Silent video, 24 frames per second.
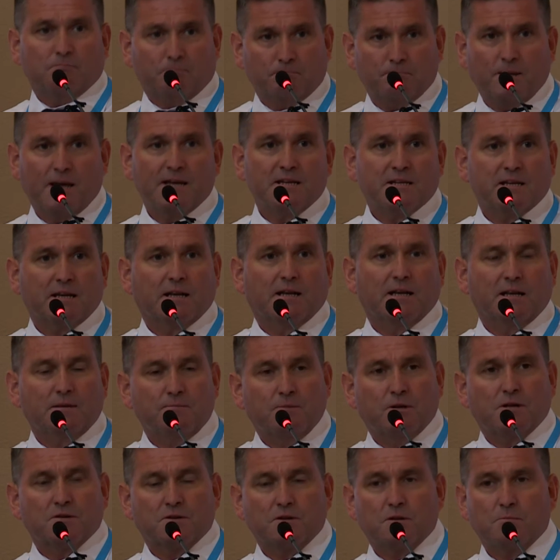basically
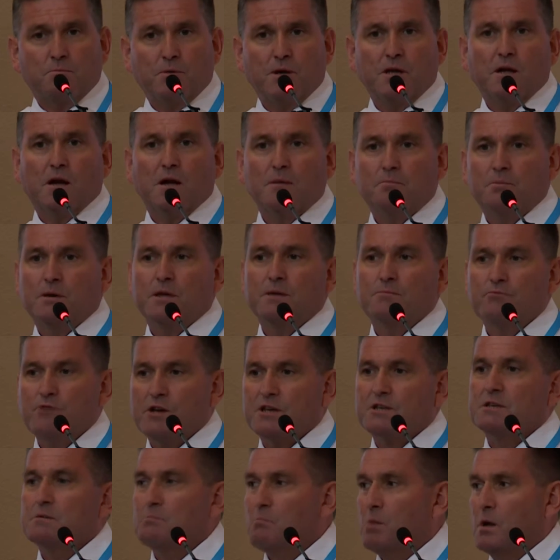because of the PIP
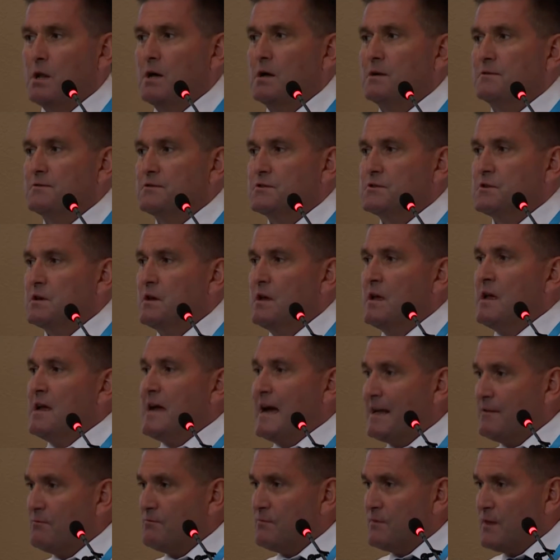breast implants
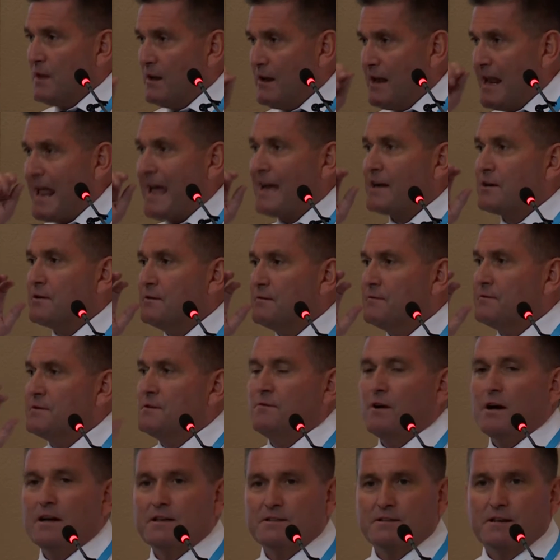and the lack of
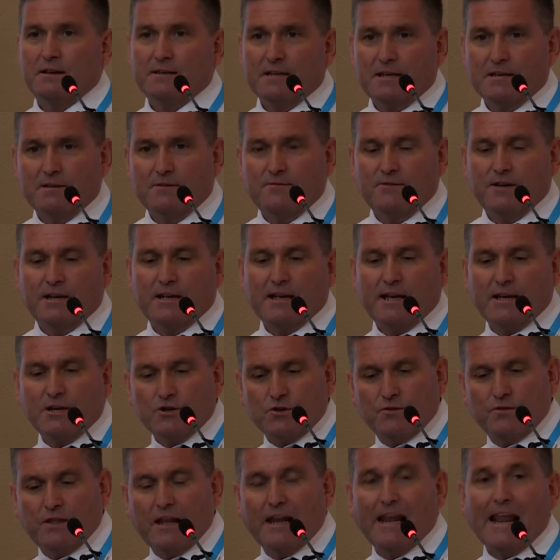device
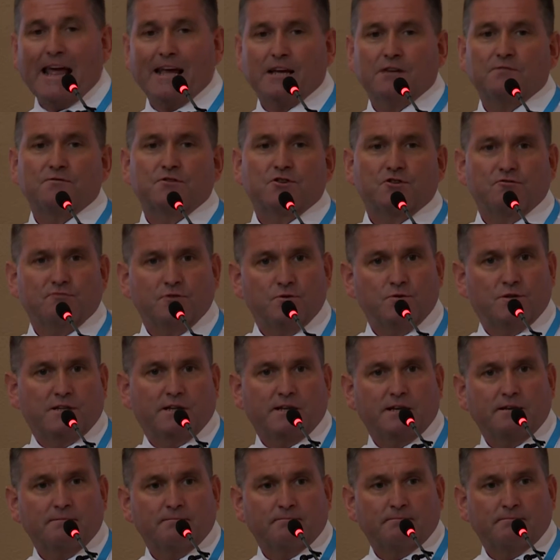identification, the lack of scrutiny.